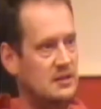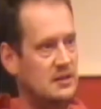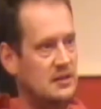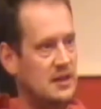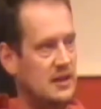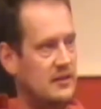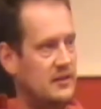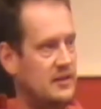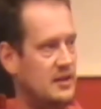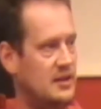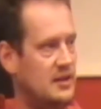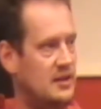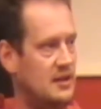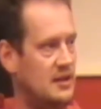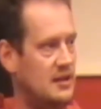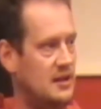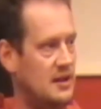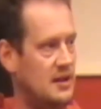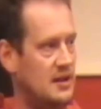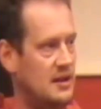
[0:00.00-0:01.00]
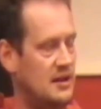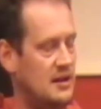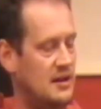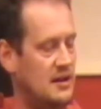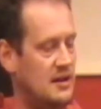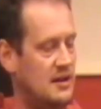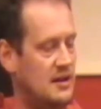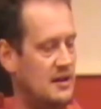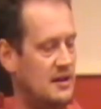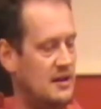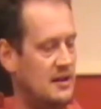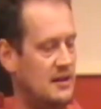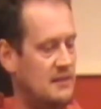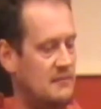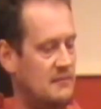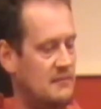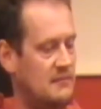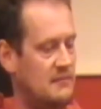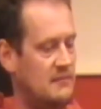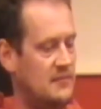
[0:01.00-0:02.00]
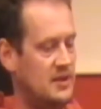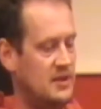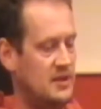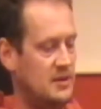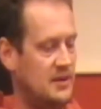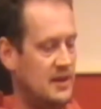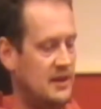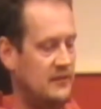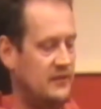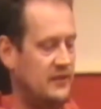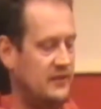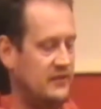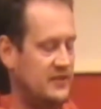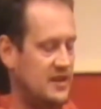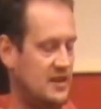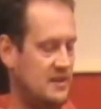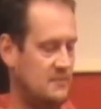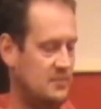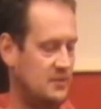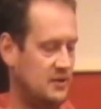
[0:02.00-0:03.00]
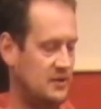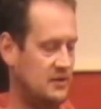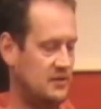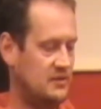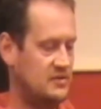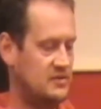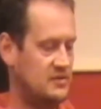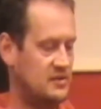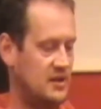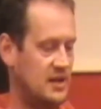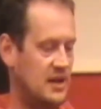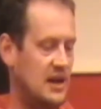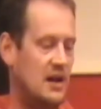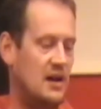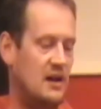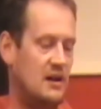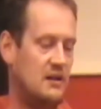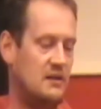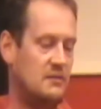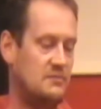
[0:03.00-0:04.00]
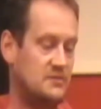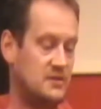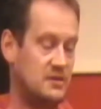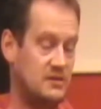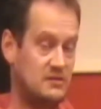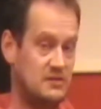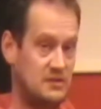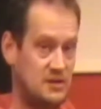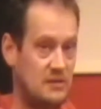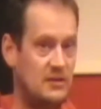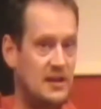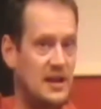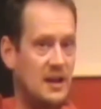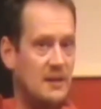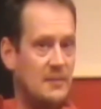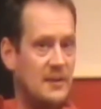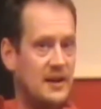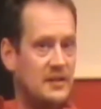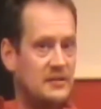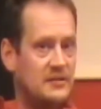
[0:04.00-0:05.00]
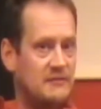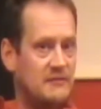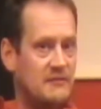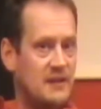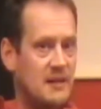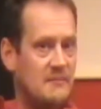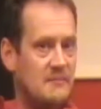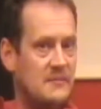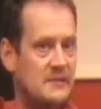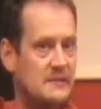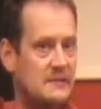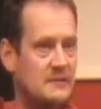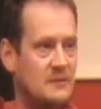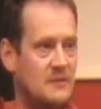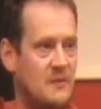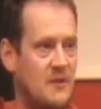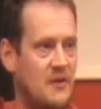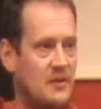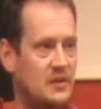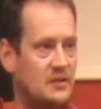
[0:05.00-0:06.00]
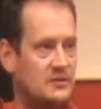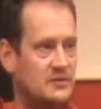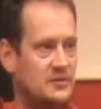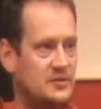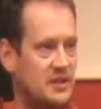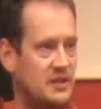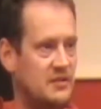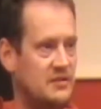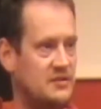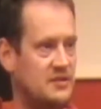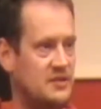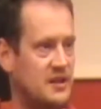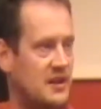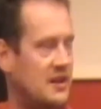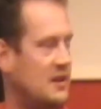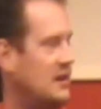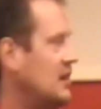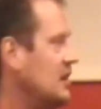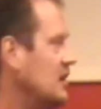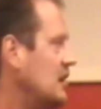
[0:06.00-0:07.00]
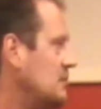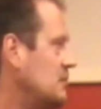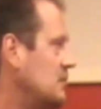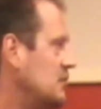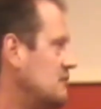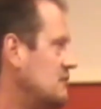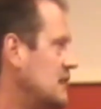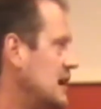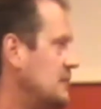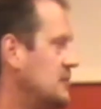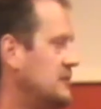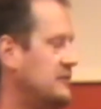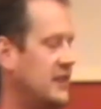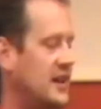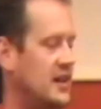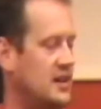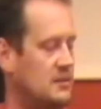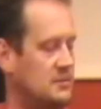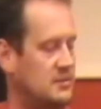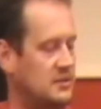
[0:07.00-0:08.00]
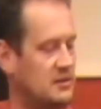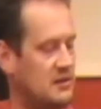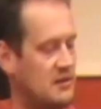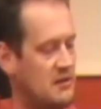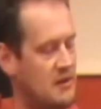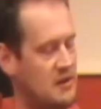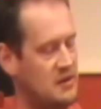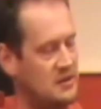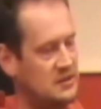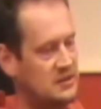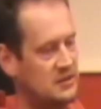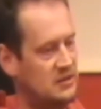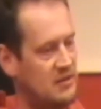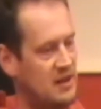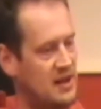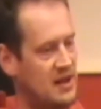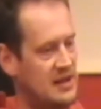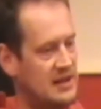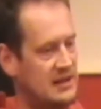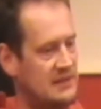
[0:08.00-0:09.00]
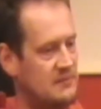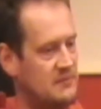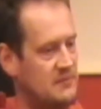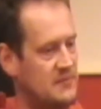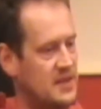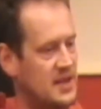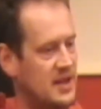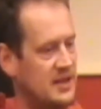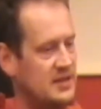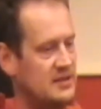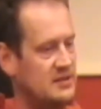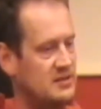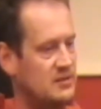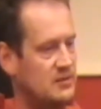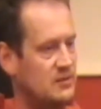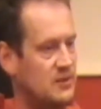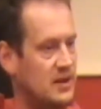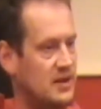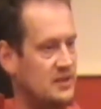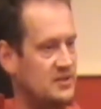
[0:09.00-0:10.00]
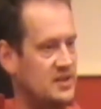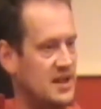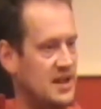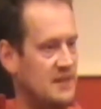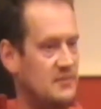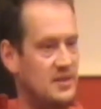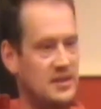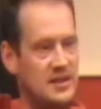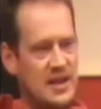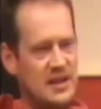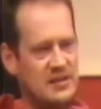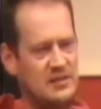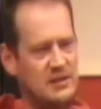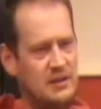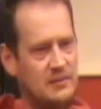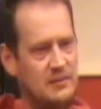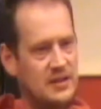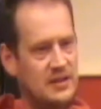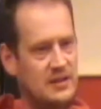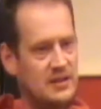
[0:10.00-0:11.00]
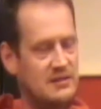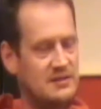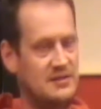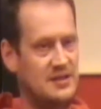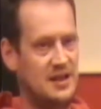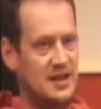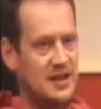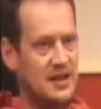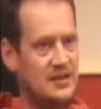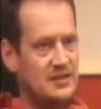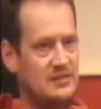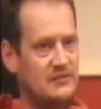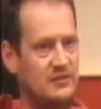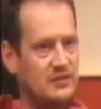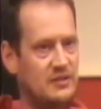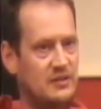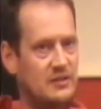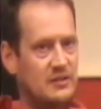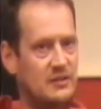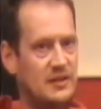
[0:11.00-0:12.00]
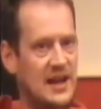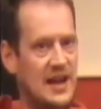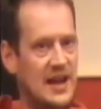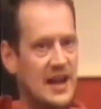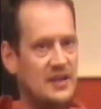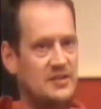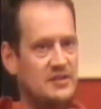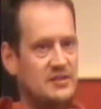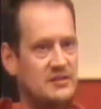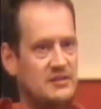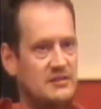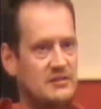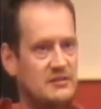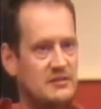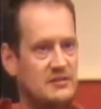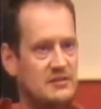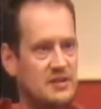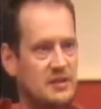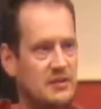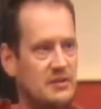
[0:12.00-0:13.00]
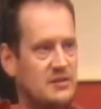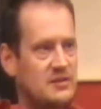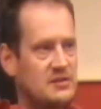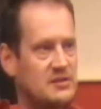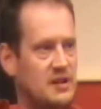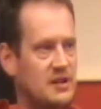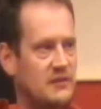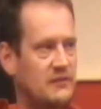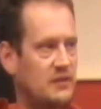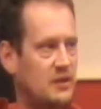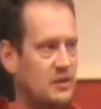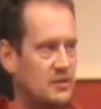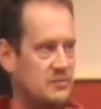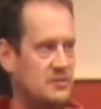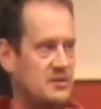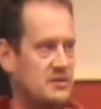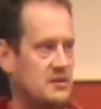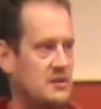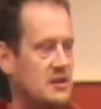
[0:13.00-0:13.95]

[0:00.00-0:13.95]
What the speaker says: and the new A15 boards are 2 gigabytes of RAM. So there's a lot more RAM available, and it's quite a shame that that's not been utilised for cache, so on and so forth, which